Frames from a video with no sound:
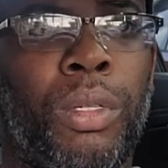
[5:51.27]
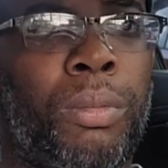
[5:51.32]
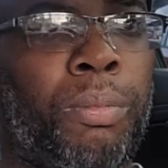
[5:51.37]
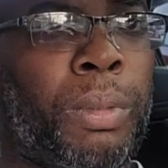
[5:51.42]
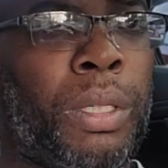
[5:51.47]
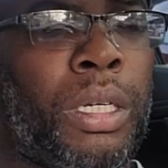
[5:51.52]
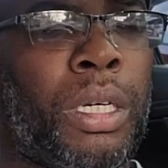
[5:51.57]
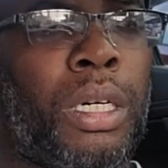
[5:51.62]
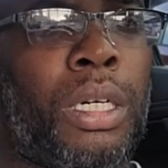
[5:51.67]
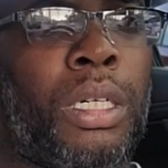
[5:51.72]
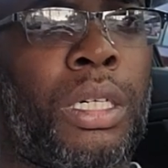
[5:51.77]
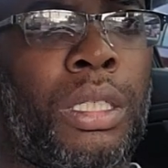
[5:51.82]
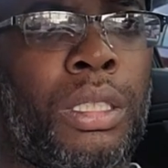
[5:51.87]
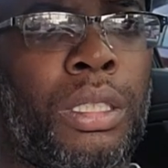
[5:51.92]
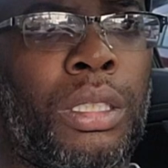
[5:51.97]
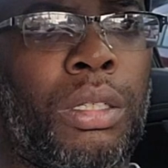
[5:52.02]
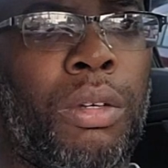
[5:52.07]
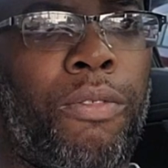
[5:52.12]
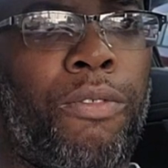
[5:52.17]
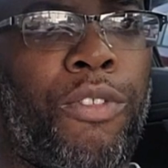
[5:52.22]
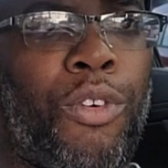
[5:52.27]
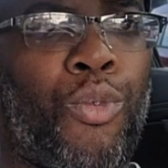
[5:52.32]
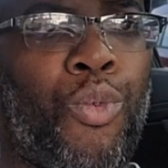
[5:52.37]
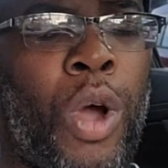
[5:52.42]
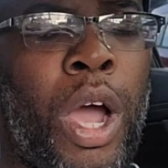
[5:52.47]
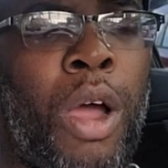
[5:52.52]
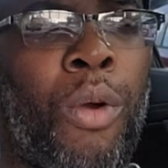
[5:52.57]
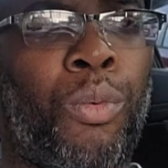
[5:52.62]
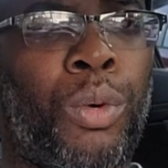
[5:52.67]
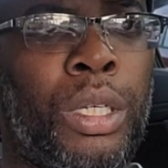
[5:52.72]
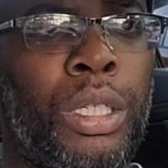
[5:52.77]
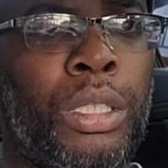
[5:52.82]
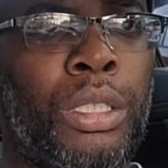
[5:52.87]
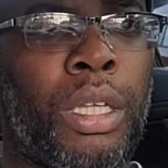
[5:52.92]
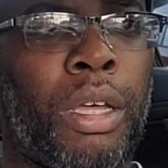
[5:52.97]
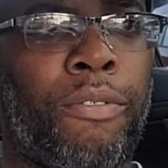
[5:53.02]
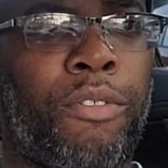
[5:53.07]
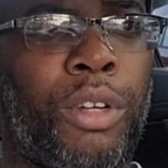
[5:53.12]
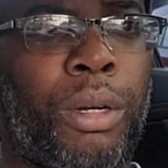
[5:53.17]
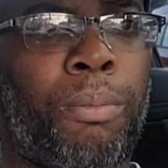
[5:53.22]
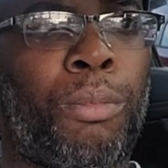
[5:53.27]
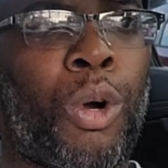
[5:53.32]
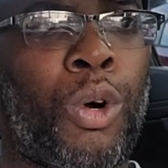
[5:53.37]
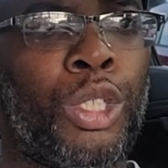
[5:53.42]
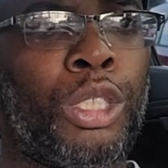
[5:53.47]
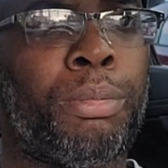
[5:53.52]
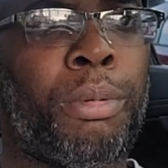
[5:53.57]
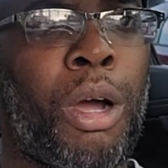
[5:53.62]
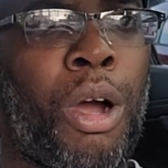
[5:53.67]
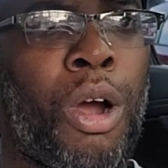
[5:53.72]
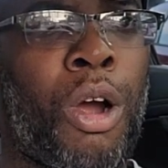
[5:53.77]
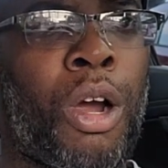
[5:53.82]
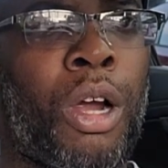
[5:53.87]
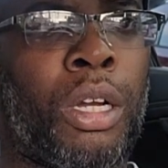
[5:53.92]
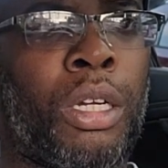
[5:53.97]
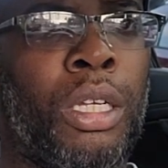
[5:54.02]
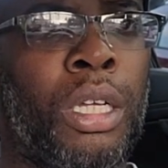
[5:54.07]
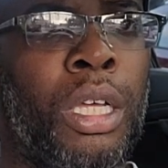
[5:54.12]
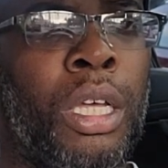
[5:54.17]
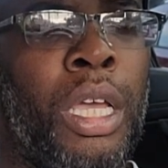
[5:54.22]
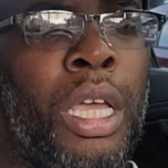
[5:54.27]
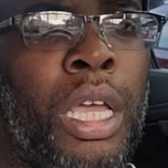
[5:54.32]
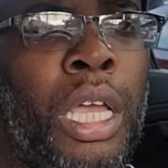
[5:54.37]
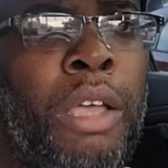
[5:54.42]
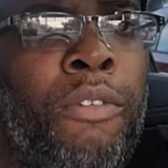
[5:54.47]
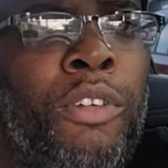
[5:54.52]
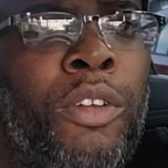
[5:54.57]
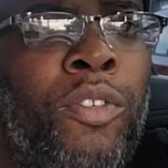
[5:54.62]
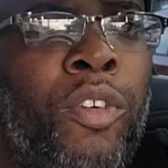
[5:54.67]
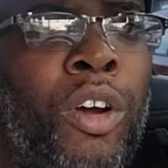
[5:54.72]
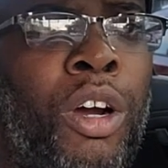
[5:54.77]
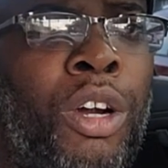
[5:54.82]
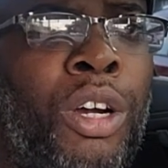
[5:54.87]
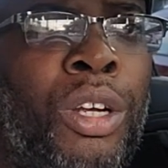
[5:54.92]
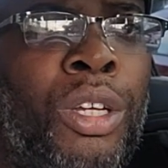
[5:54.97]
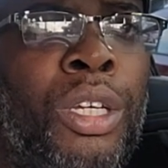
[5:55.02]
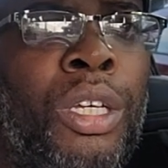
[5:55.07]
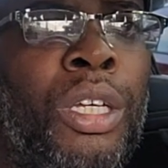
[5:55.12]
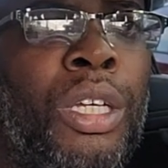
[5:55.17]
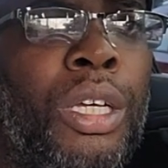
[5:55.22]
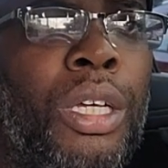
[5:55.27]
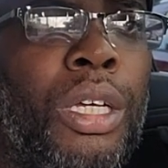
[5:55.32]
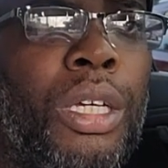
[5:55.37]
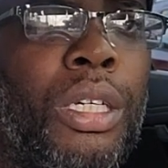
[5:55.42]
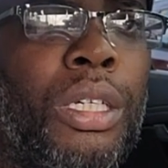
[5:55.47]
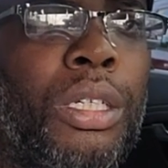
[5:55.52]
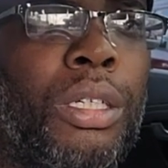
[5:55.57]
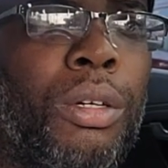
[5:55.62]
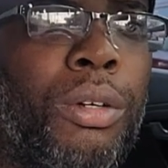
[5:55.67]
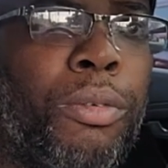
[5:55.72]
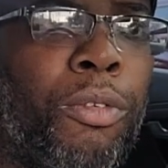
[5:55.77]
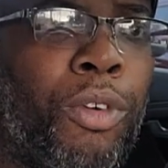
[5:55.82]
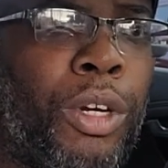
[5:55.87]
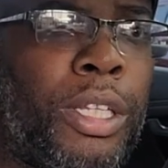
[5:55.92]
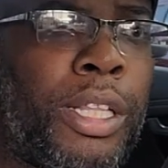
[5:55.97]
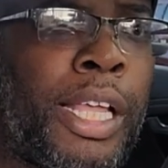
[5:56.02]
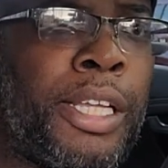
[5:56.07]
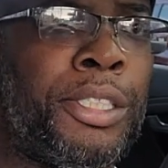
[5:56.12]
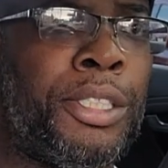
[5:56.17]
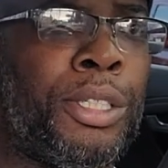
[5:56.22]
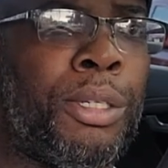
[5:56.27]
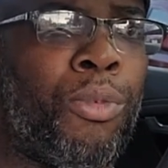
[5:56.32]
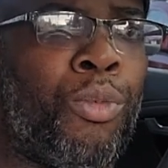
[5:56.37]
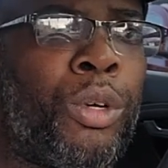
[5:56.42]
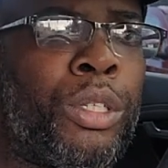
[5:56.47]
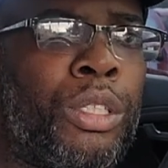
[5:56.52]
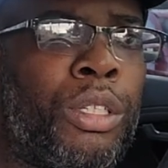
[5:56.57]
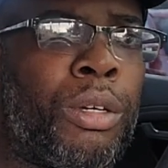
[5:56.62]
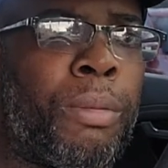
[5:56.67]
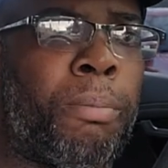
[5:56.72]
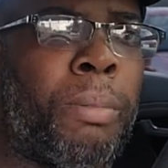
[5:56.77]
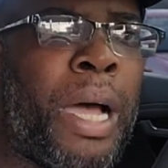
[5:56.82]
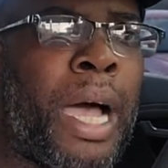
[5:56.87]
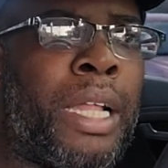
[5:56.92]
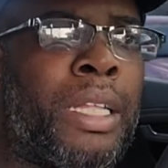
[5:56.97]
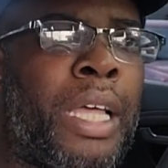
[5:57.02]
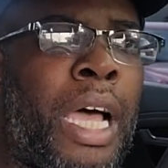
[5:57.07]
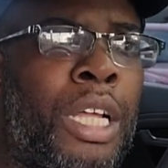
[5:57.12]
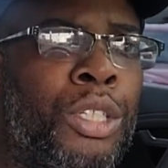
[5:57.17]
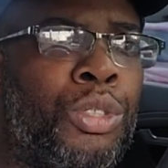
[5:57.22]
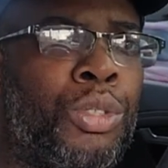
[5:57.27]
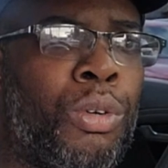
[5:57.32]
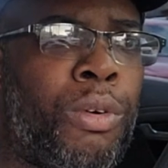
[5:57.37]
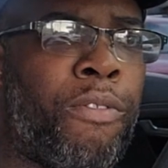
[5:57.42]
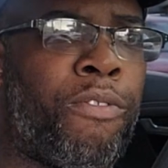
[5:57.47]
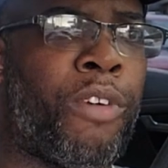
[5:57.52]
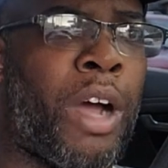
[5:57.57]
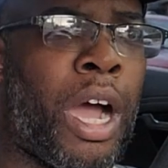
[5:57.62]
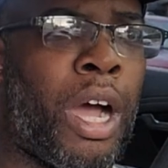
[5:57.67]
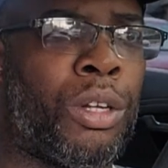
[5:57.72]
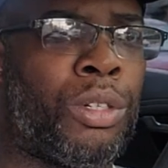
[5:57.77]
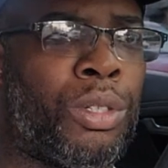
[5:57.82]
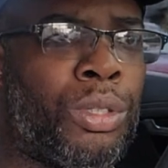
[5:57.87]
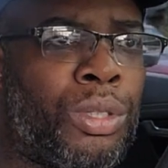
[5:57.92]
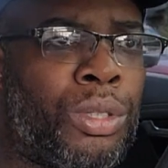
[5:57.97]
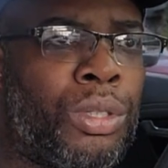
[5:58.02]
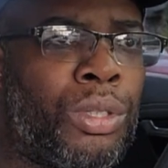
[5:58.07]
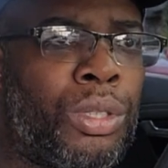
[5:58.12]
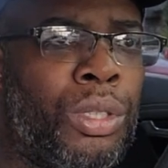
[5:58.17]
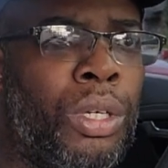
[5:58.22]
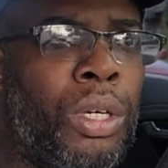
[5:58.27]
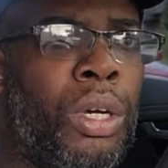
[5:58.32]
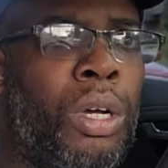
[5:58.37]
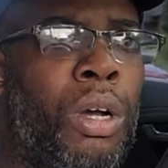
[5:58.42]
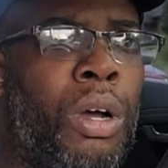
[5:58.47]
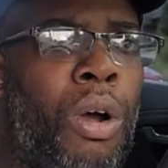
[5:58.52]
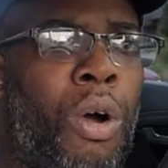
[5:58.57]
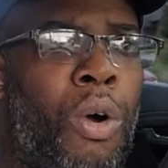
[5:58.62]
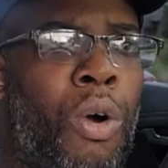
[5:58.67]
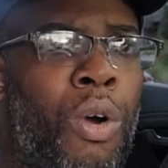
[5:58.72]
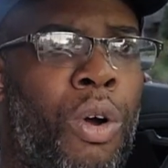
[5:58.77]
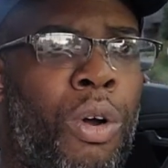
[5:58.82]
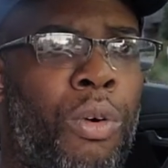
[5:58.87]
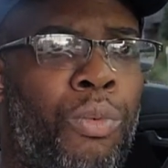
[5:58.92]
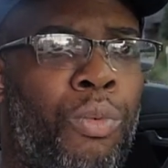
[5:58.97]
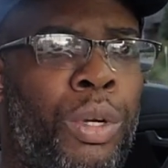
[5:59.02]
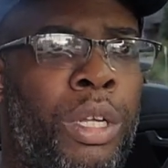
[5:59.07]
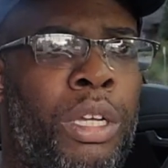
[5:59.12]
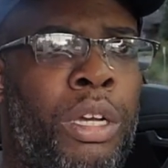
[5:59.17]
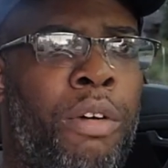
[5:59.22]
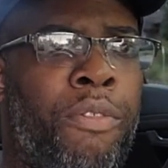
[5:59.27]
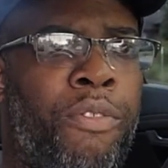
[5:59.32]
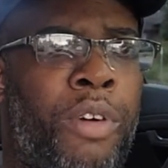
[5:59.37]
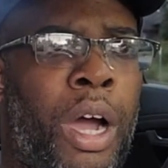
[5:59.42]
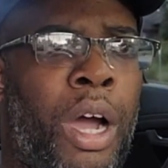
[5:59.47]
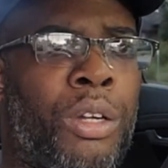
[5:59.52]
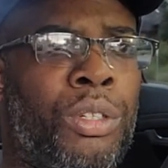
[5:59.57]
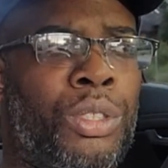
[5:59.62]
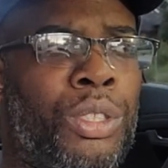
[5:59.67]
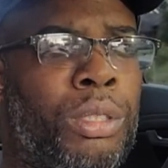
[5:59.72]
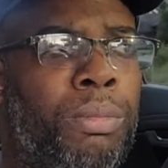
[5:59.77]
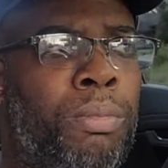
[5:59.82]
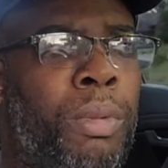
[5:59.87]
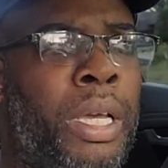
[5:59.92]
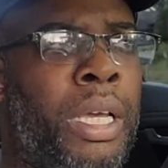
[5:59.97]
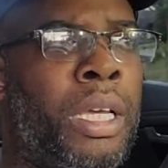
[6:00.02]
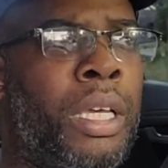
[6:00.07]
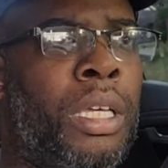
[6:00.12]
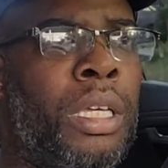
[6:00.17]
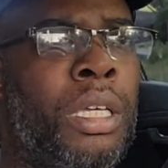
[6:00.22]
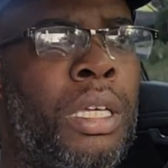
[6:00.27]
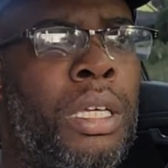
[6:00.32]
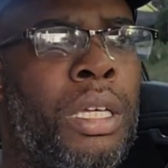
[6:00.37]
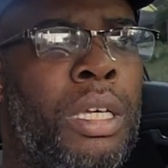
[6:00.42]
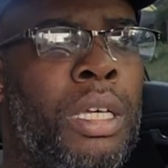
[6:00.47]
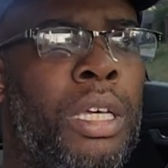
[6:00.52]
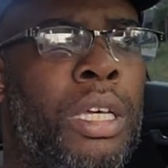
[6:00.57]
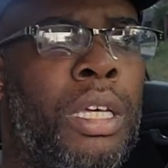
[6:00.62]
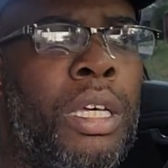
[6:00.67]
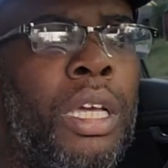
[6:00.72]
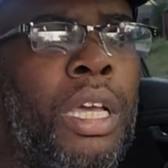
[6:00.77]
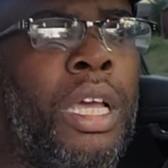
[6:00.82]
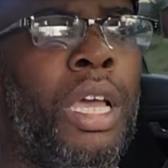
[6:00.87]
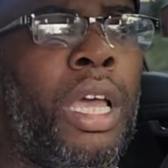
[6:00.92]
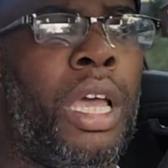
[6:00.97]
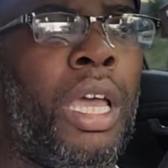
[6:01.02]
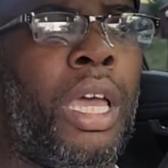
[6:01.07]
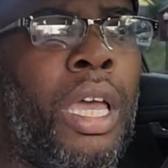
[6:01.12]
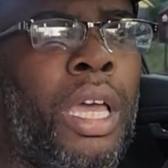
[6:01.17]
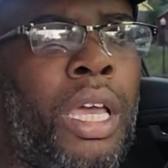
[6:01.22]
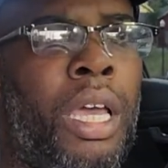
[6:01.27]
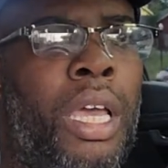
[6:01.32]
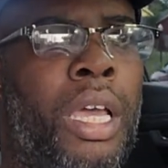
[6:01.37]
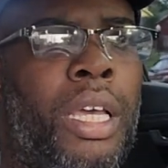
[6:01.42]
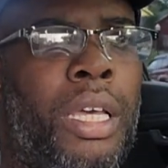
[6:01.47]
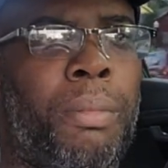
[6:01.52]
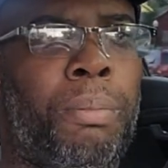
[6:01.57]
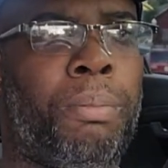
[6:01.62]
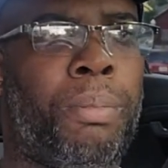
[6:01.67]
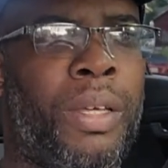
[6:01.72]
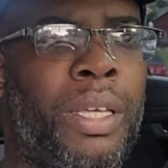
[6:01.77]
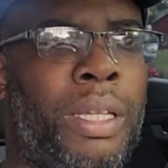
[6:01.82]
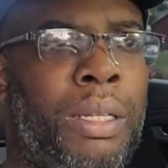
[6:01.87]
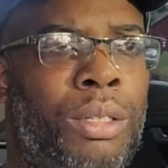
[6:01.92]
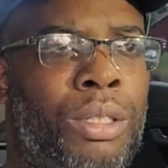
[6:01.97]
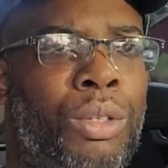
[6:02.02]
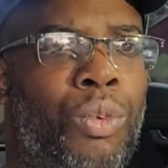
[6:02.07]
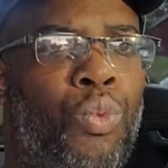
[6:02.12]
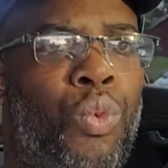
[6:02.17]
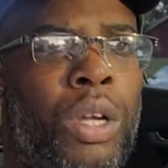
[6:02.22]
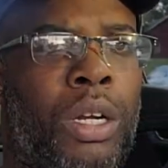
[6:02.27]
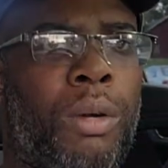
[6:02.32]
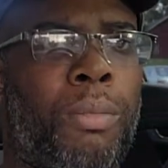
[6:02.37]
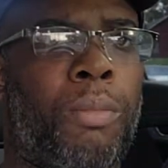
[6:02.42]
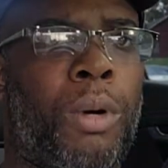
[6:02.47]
because for one reason, and for the most part, even her relationship with the biological fathers or real fathers had been one of the